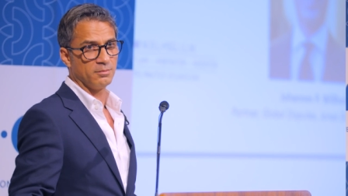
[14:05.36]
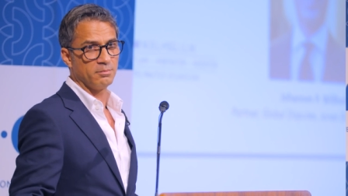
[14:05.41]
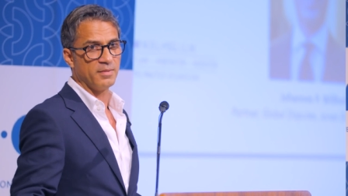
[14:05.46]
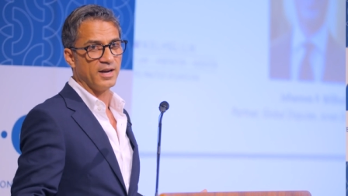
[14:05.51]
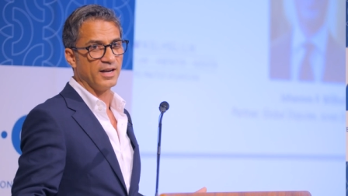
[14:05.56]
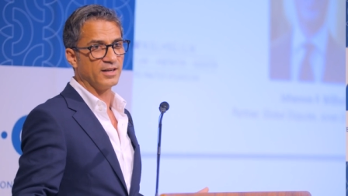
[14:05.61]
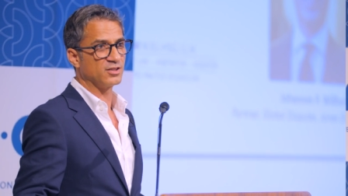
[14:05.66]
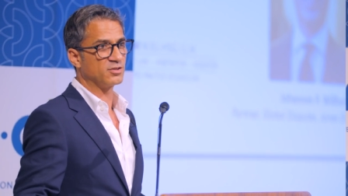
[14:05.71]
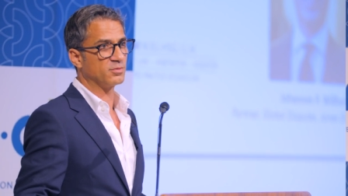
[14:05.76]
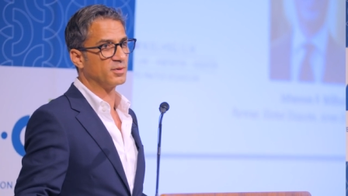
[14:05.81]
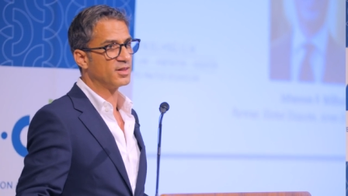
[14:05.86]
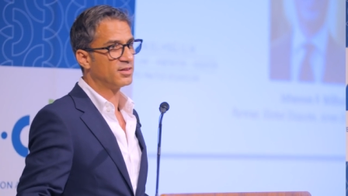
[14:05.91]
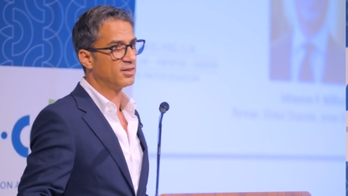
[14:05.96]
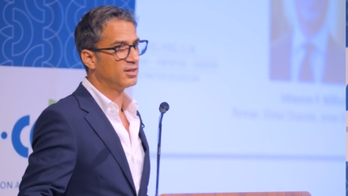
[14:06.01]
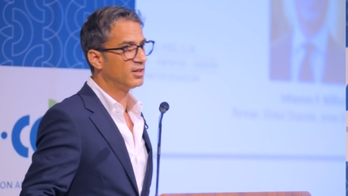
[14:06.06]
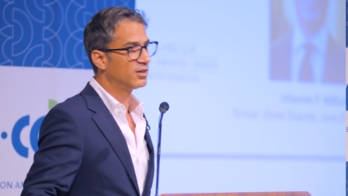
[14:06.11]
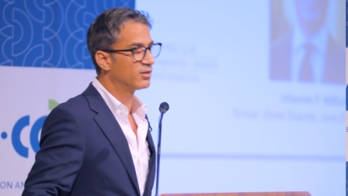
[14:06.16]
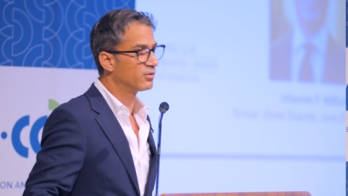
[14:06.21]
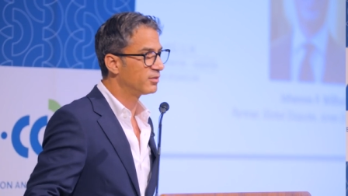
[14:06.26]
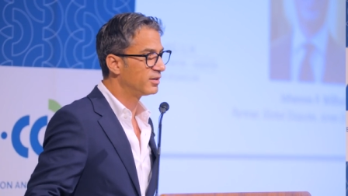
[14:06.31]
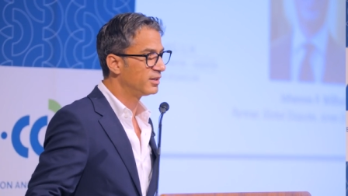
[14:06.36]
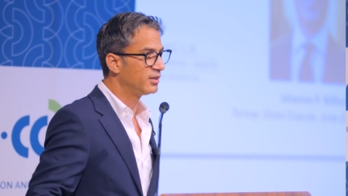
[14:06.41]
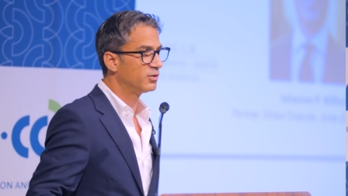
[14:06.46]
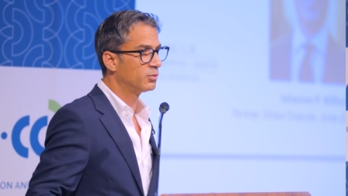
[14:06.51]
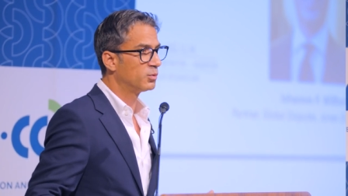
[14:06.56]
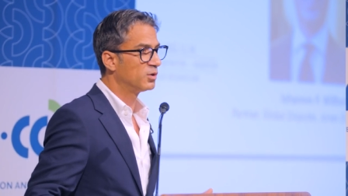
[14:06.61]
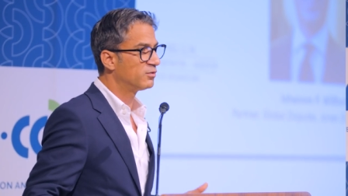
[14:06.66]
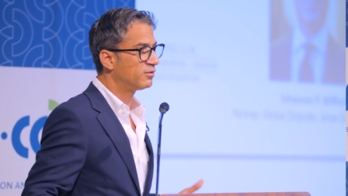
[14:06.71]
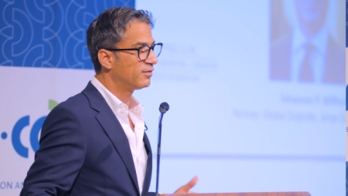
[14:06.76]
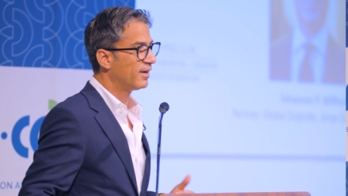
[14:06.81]
management theory, you
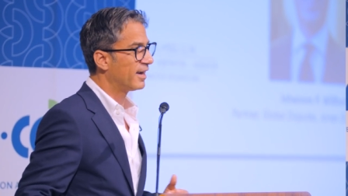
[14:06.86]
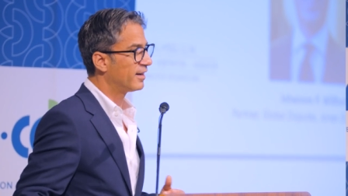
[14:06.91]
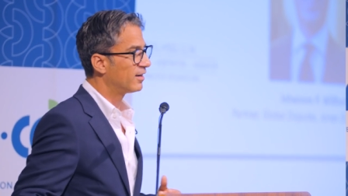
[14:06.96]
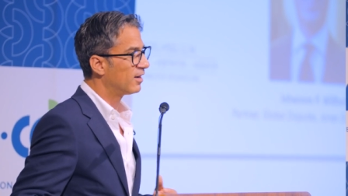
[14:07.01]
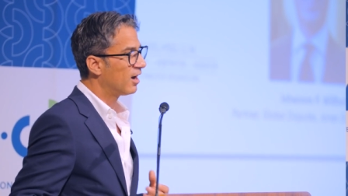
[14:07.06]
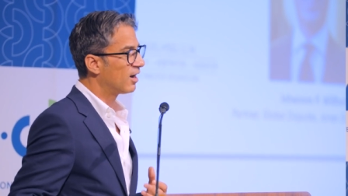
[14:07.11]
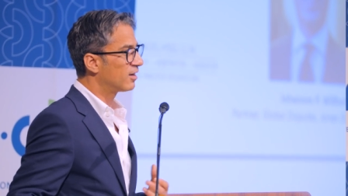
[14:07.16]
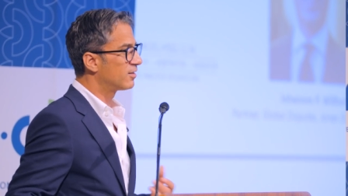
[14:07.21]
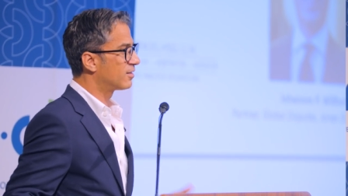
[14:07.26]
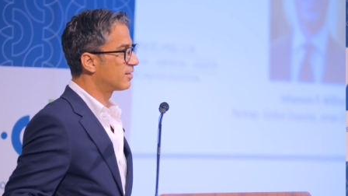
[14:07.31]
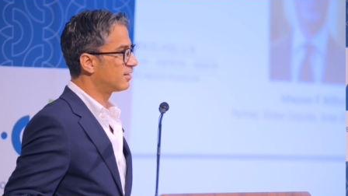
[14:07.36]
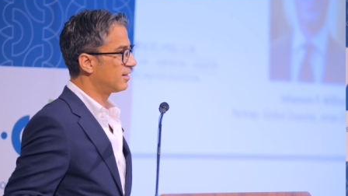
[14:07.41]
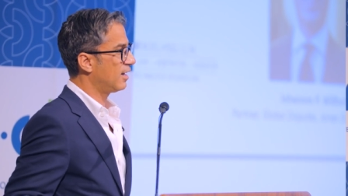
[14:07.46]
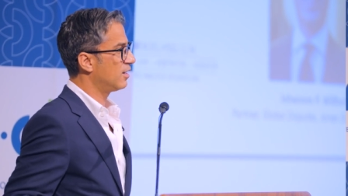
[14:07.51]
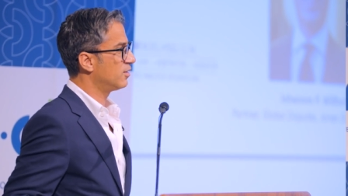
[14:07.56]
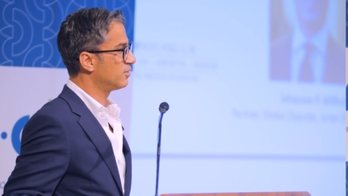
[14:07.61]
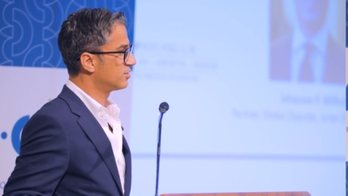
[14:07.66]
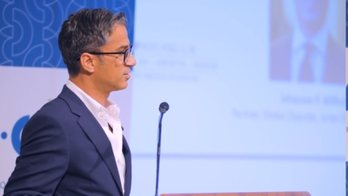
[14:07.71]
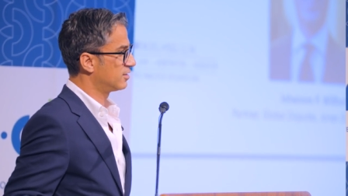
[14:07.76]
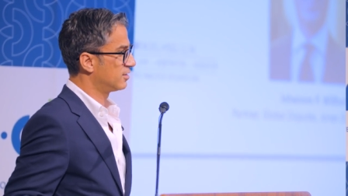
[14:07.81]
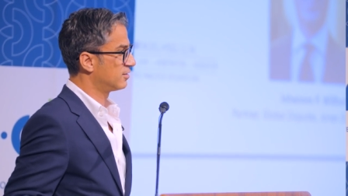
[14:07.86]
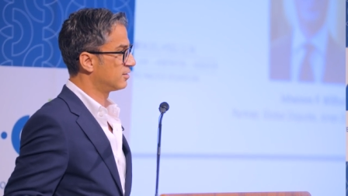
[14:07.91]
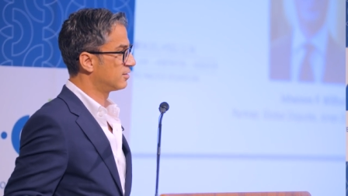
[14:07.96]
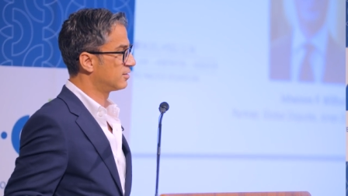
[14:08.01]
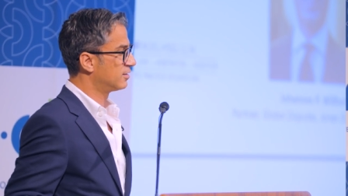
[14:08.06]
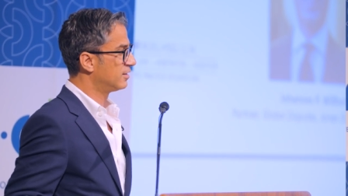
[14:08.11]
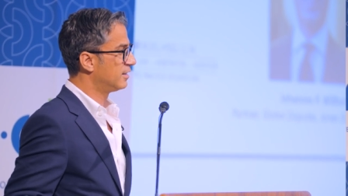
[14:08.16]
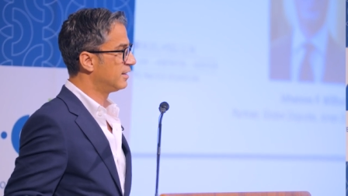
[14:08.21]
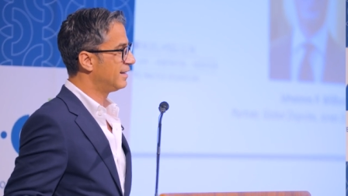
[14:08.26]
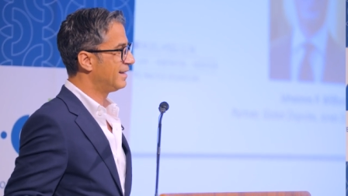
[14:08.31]
will find 100,000